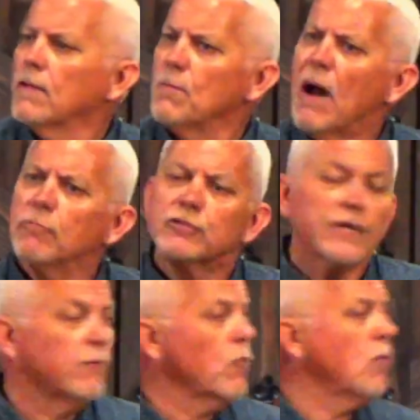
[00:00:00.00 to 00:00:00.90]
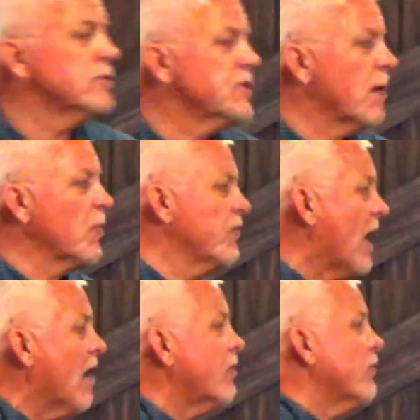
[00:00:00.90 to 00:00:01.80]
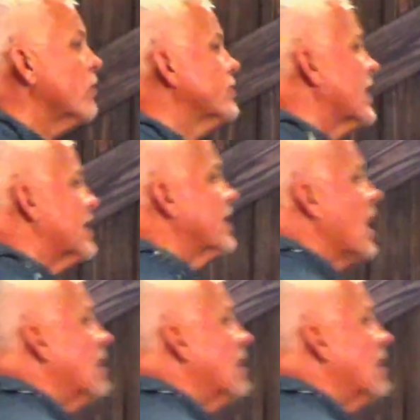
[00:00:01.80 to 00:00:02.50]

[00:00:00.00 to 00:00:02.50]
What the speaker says: Bible said in Romans chapter 5 and verse 8 that God